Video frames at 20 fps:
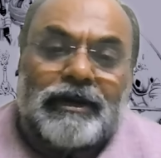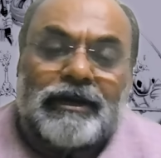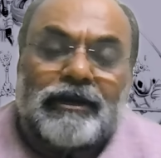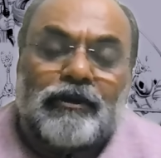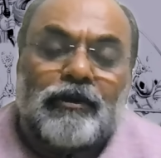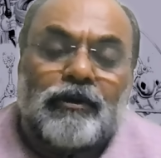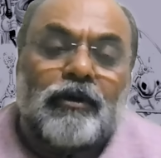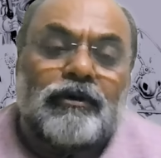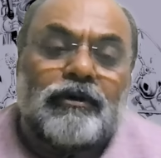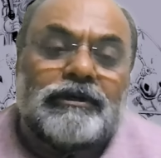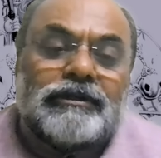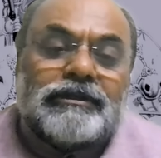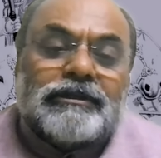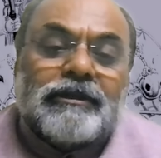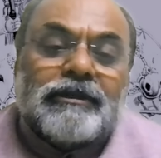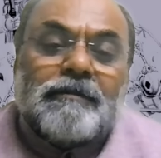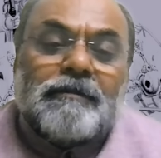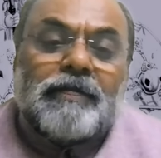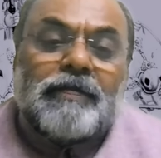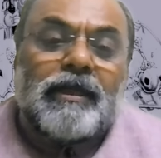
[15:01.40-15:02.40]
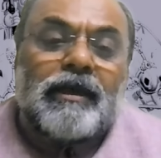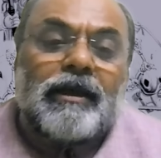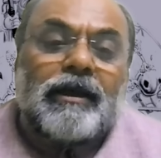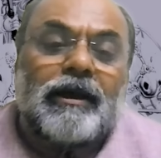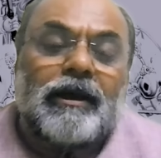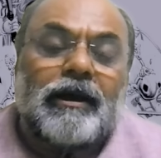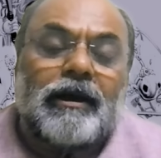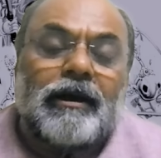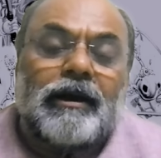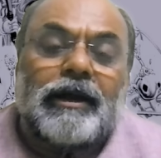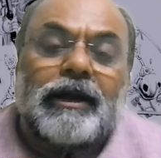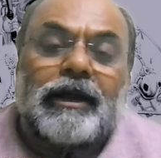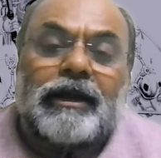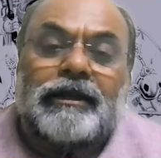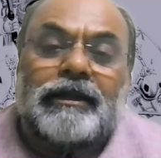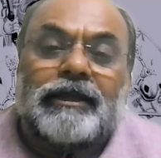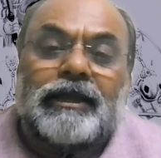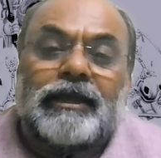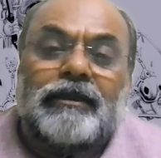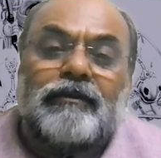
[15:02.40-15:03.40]
in quotes, uh,
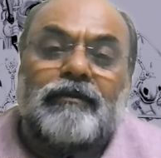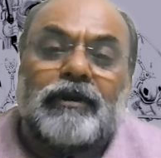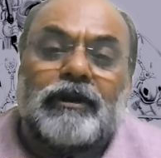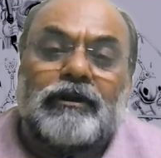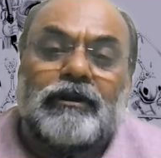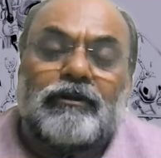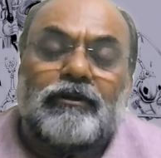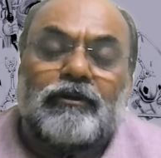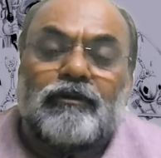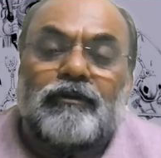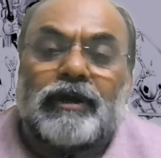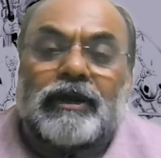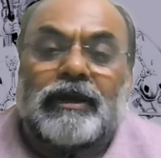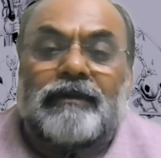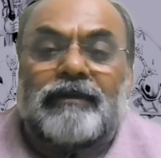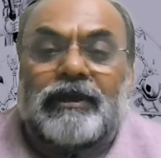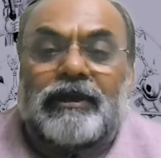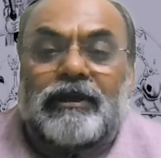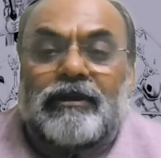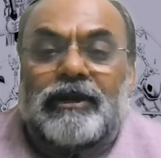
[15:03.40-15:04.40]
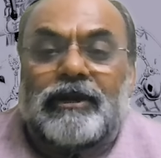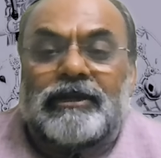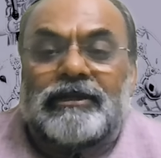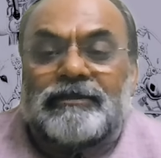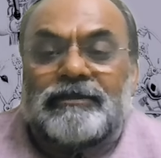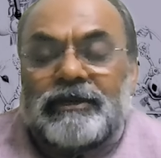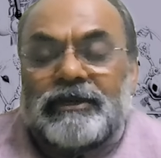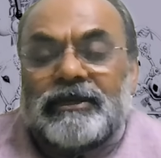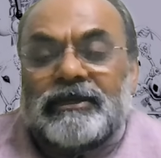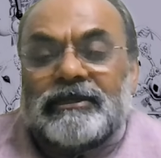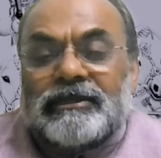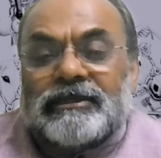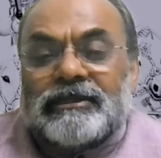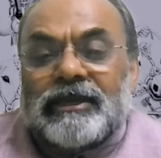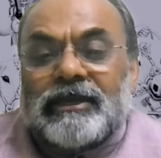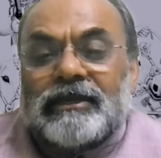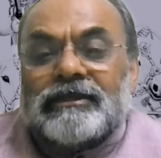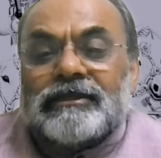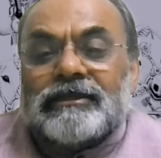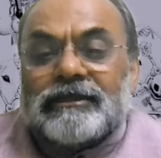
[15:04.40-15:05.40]
and then you want to do whatever your experience
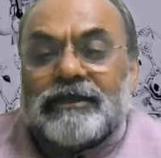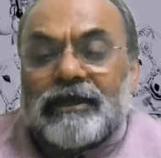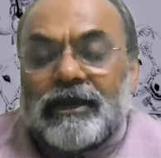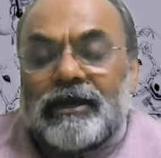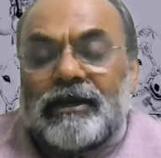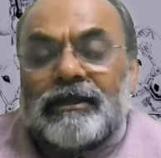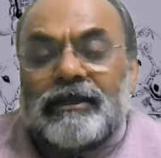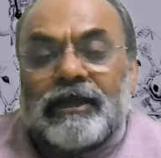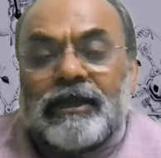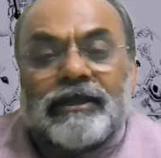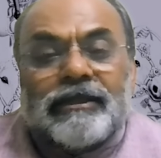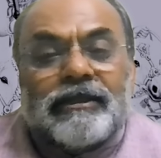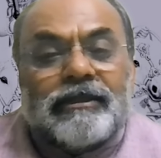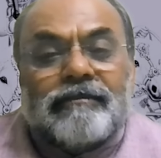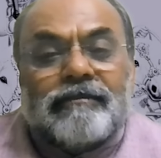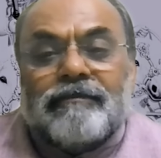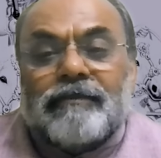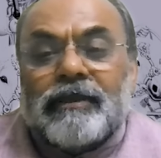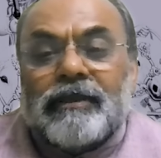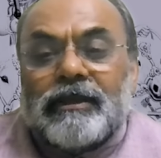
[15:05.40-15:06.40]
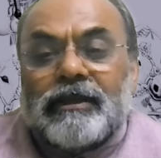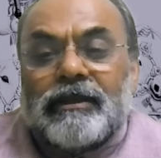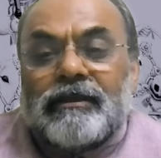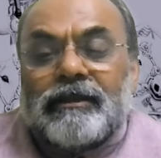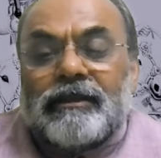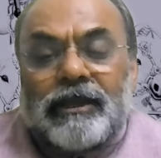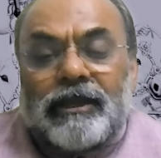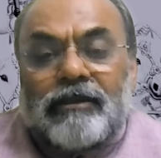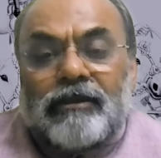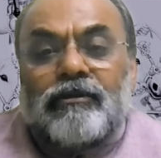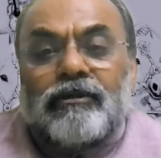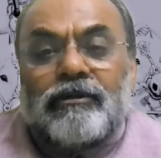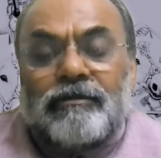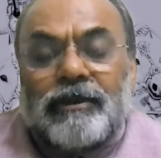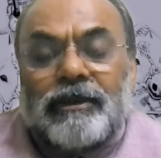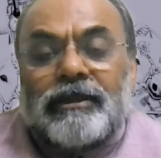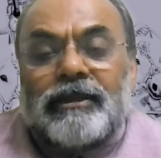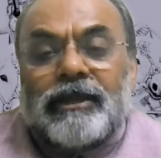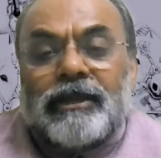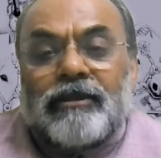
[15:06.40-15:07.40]
says, uh, then there could
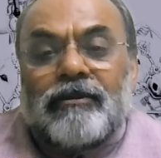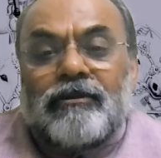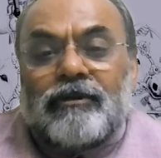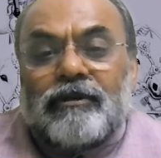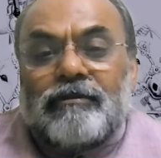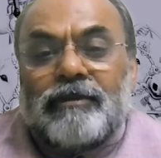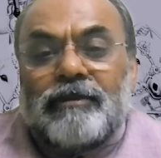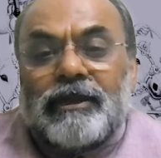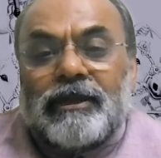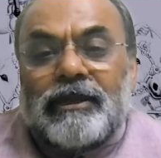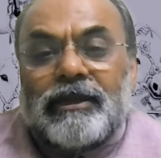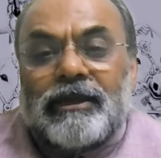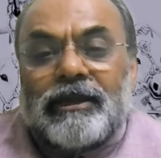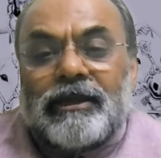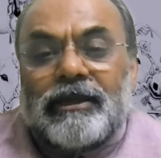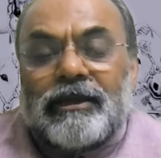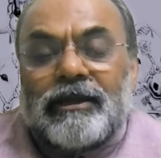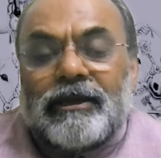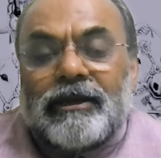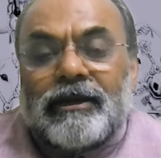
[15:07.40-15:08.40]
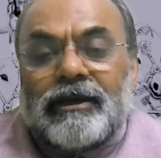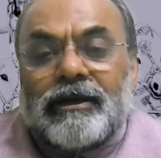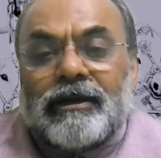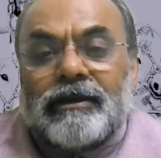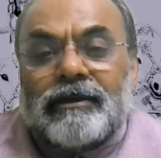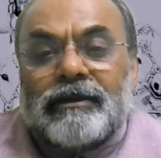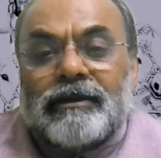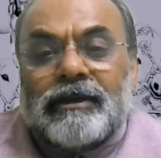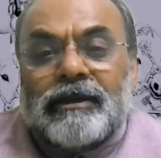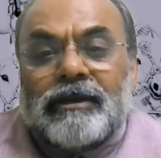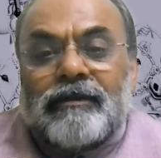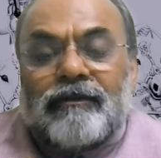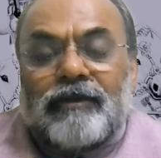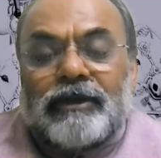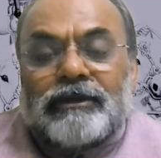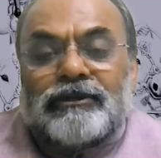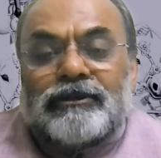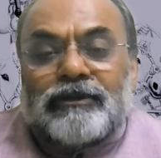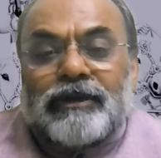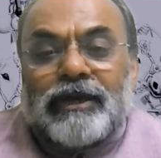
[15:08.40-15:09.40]
be there could be uh,
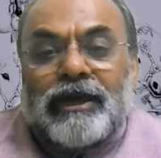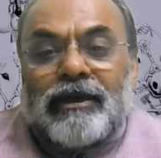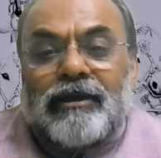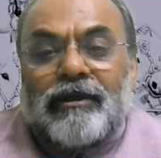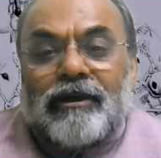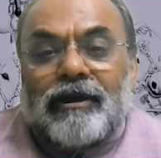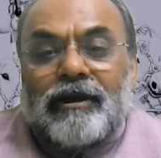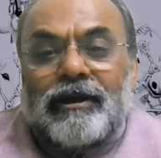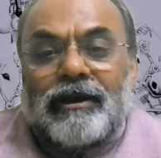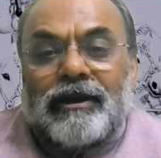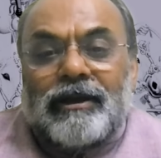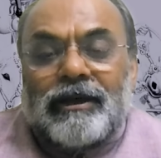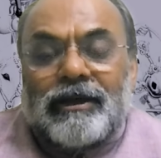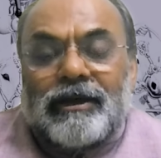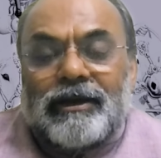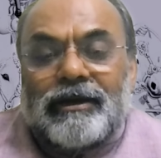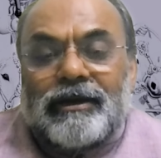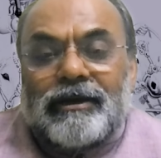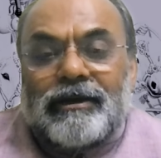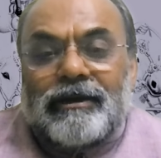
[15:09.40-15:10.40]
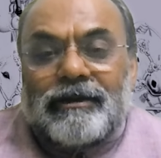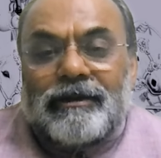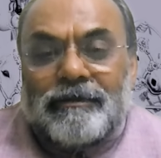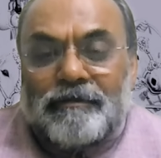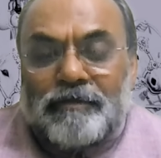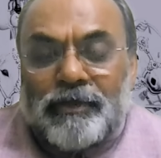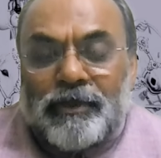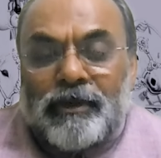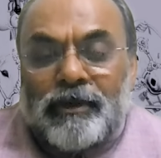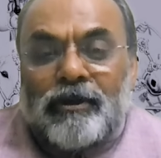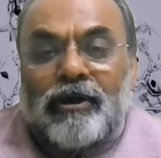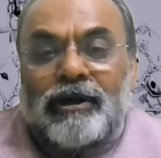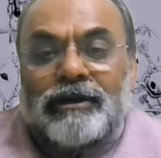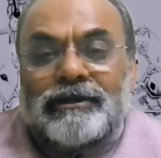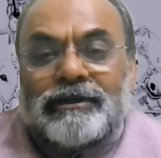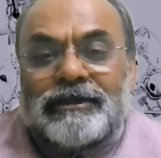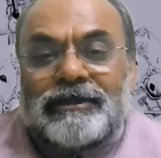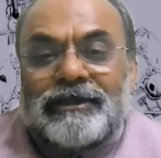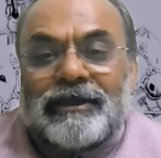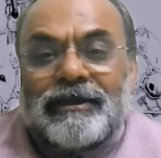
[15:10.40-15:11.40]
what should I call uh, um,
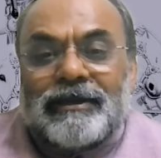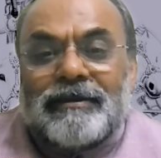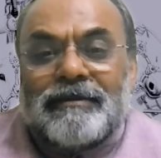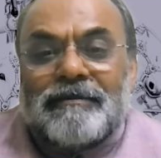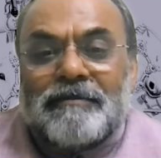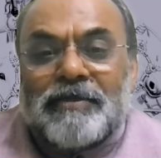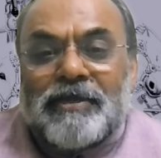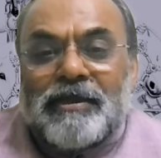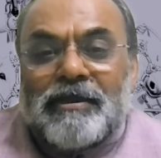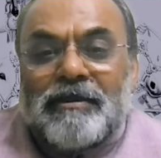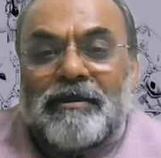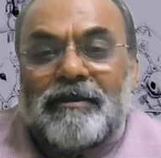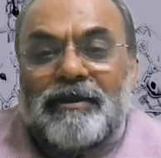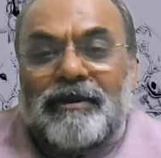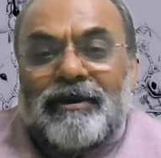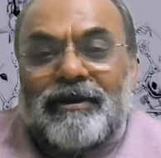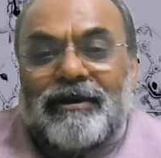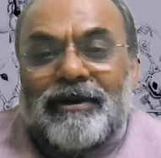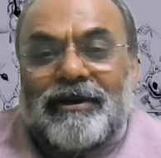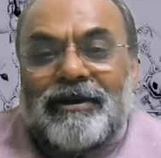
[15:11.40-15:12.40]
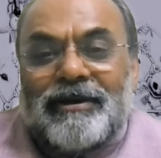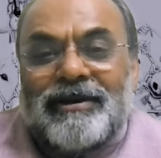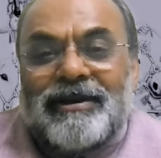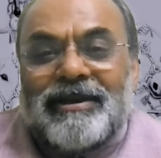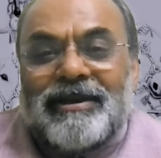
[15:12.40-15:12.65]
rocks in the uh, or